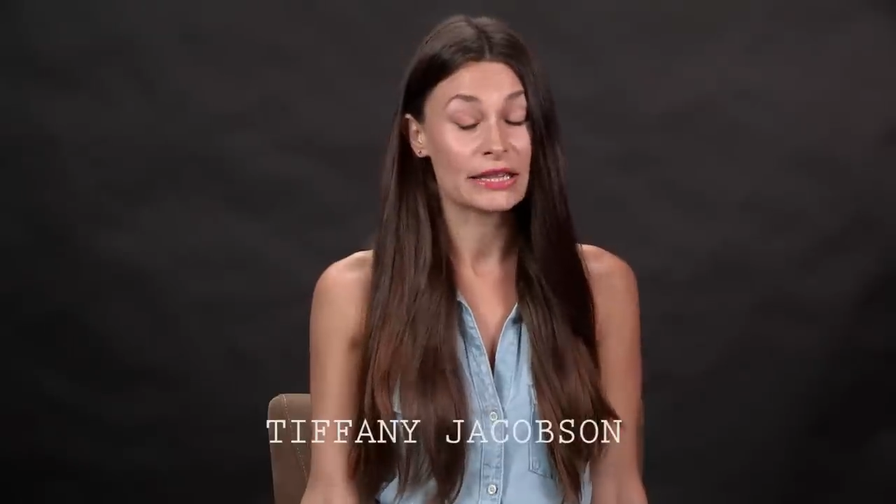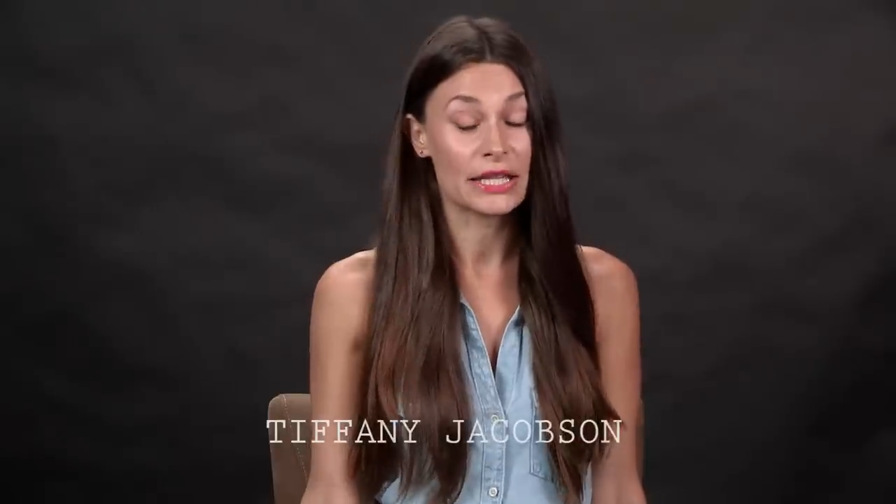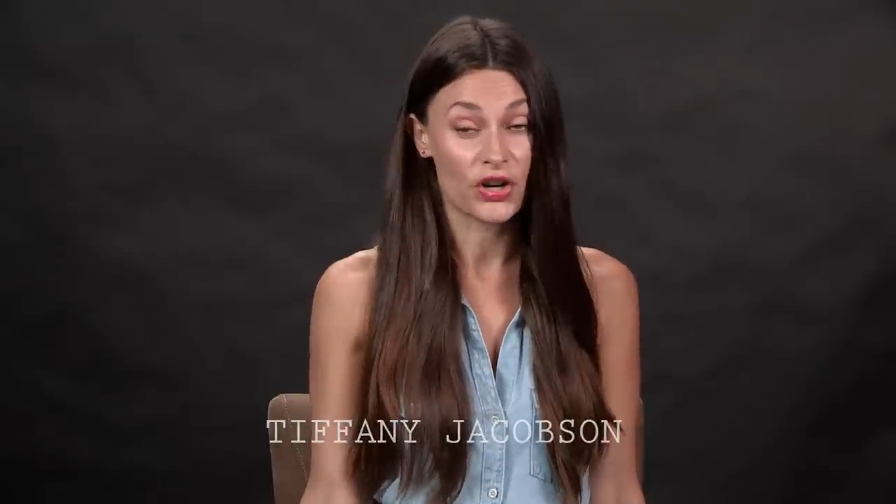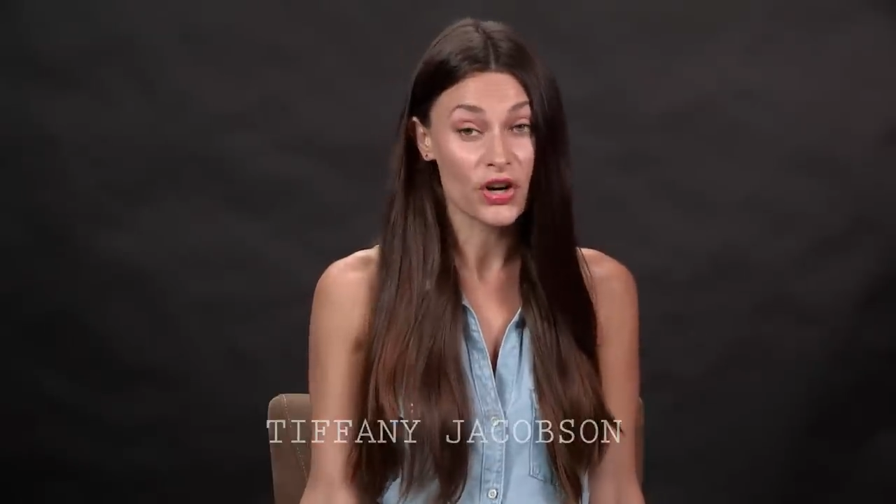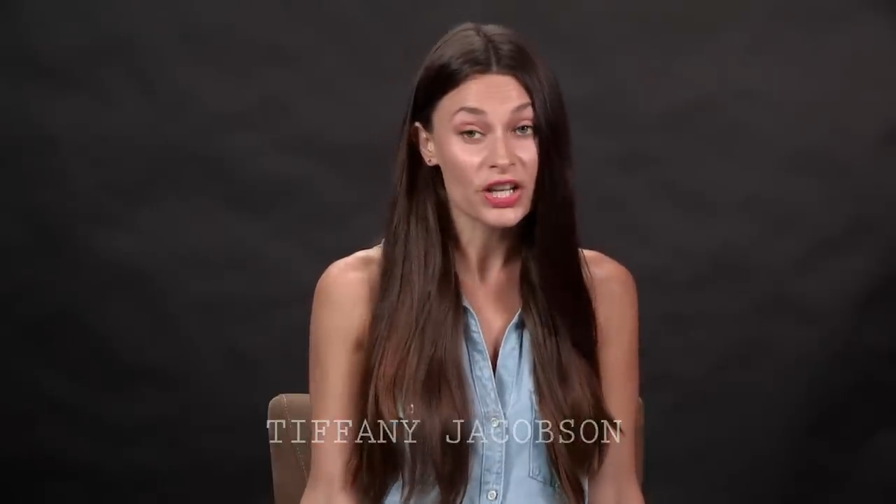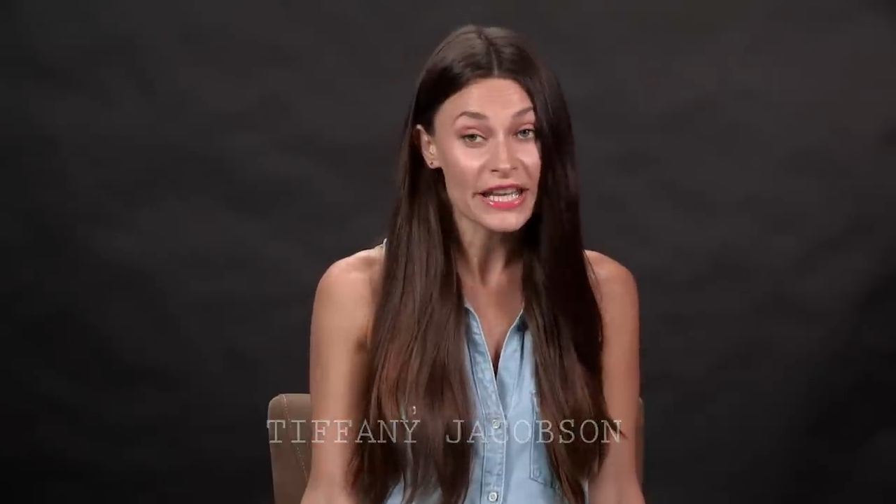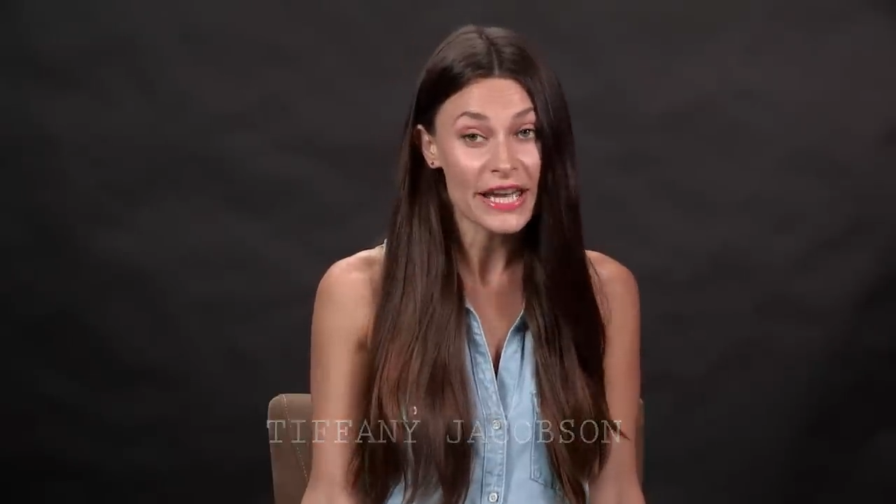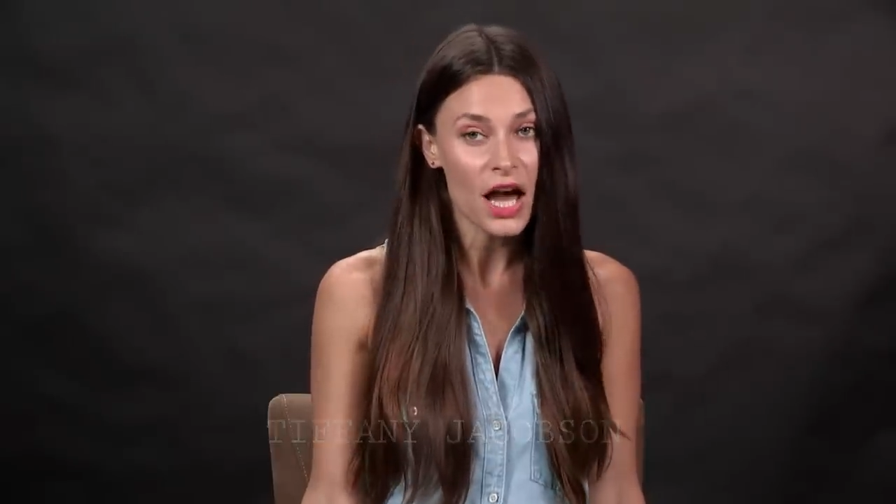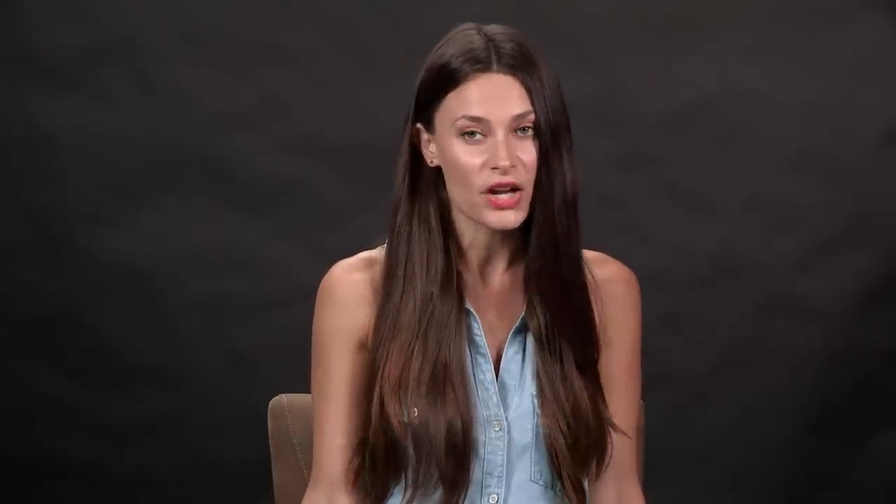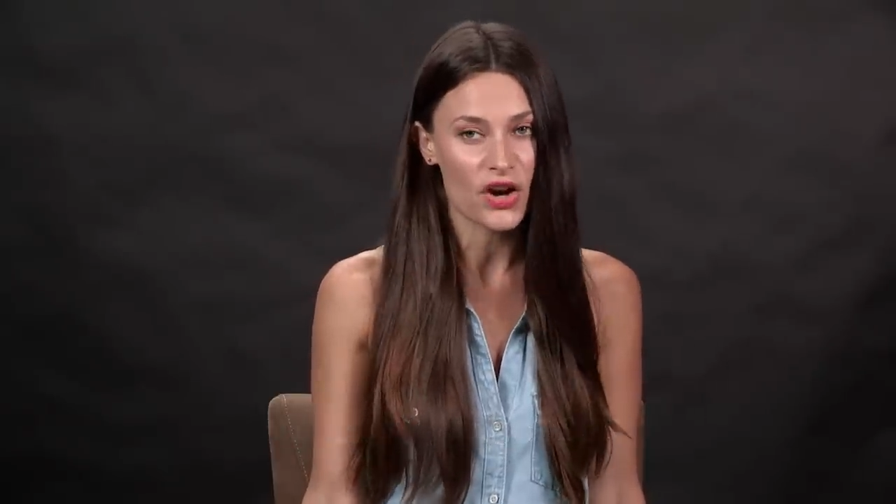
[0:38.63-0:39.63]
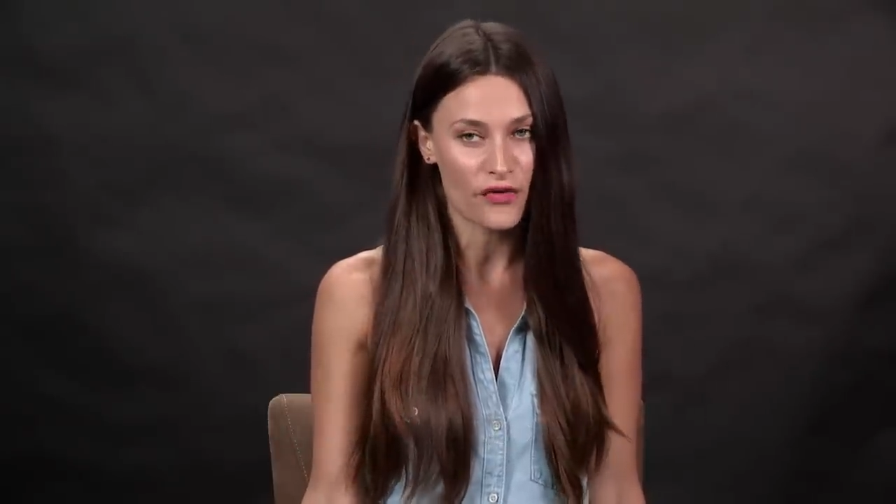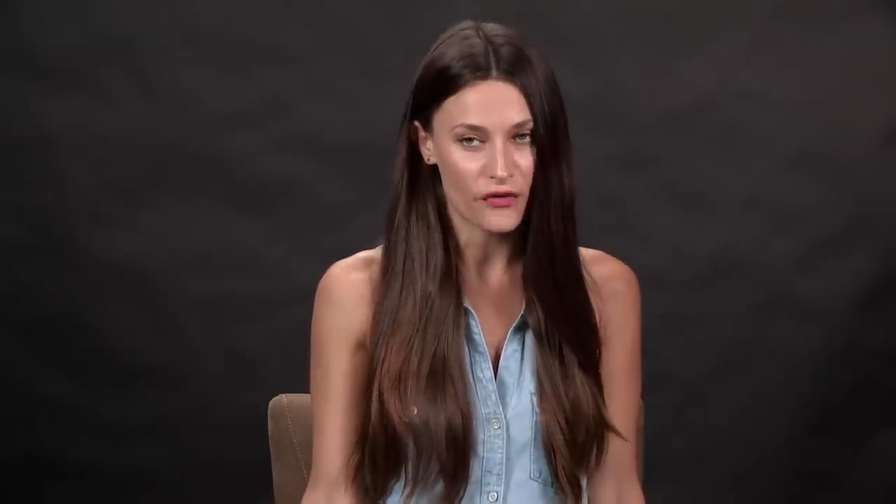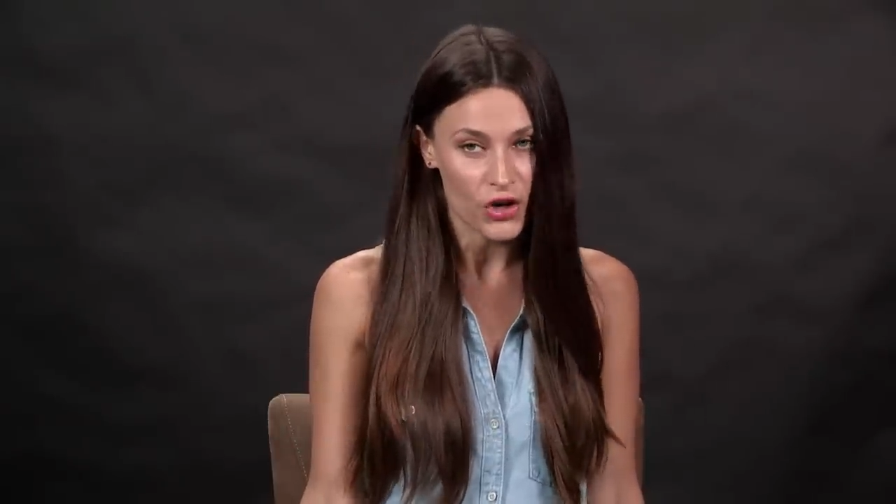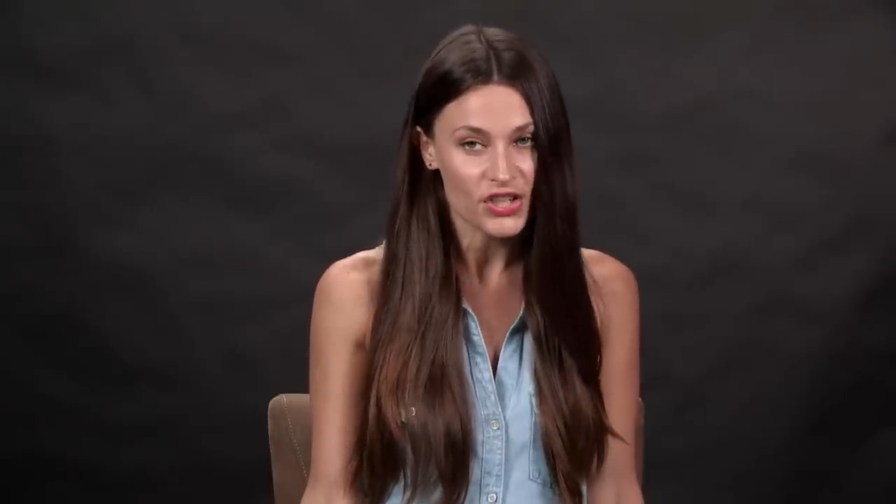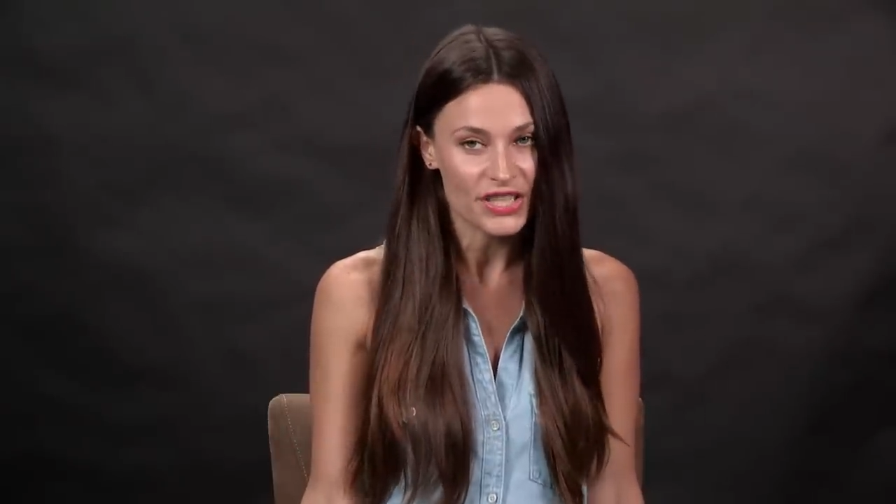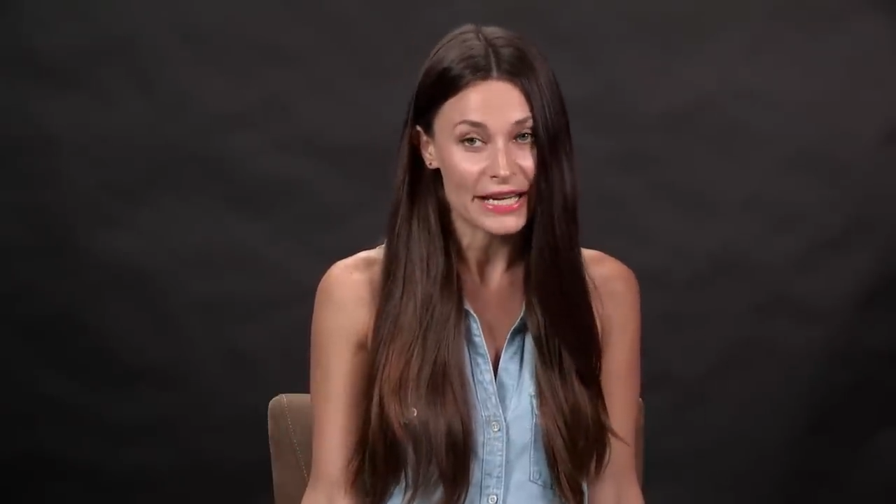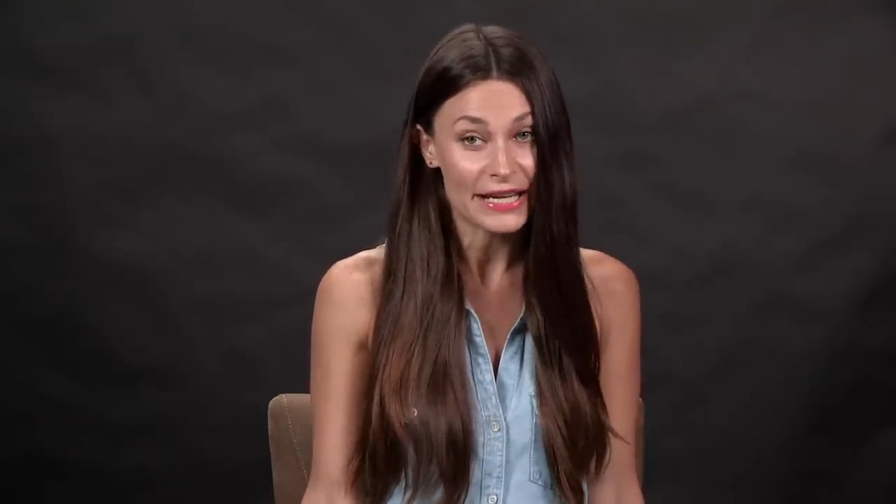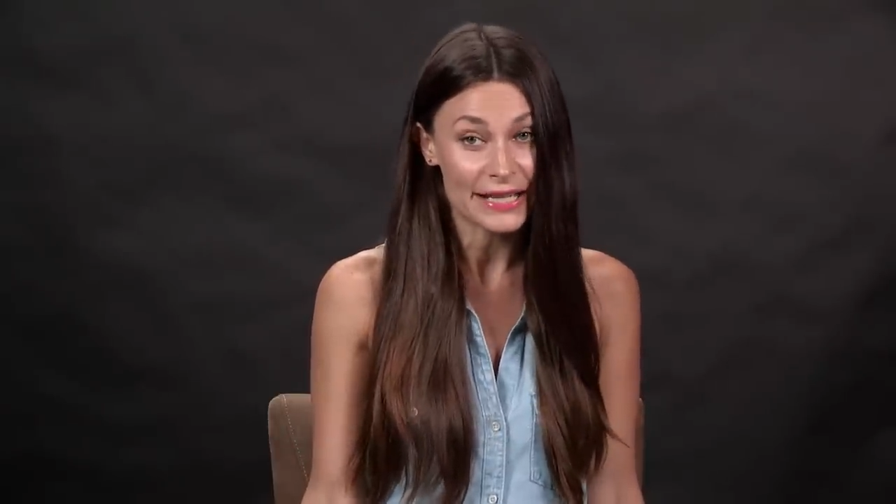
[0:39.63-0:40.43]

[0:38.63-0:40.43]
Literally, on our first date,